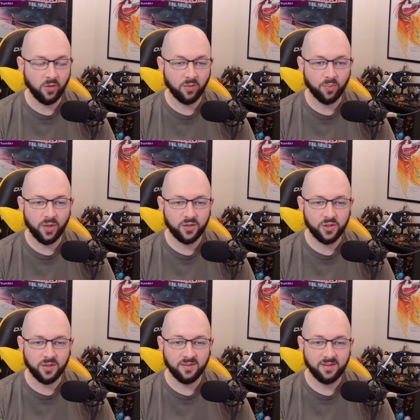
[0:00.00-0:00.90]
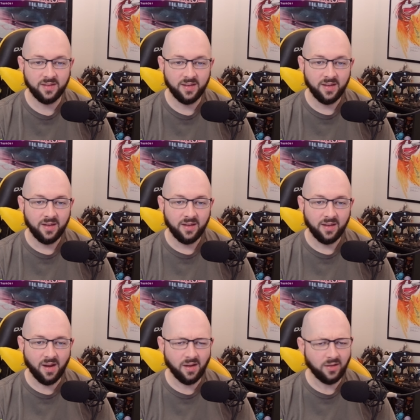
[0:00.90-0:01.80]
production.
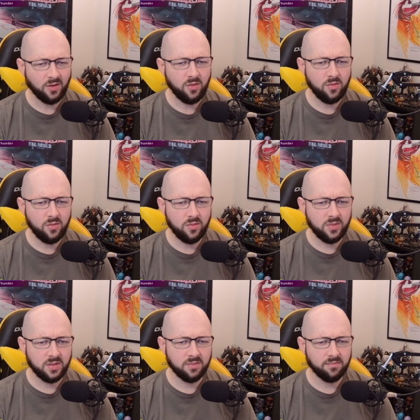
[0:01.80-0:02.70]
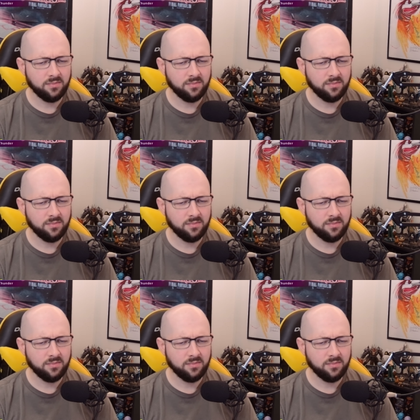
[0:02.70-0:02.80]
Uh, use...